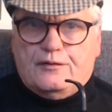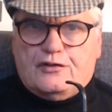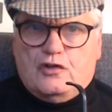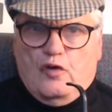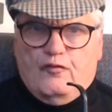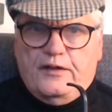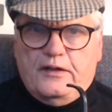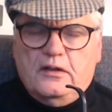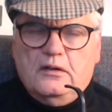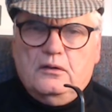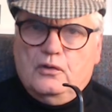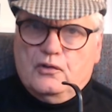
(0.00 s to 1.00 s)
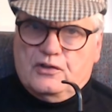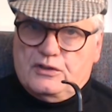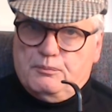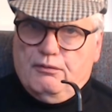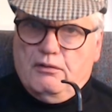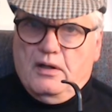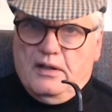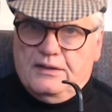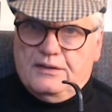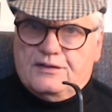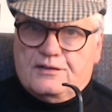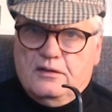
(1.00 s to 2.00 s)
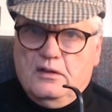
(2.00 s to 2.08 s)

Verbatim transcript: coffee looked surprised.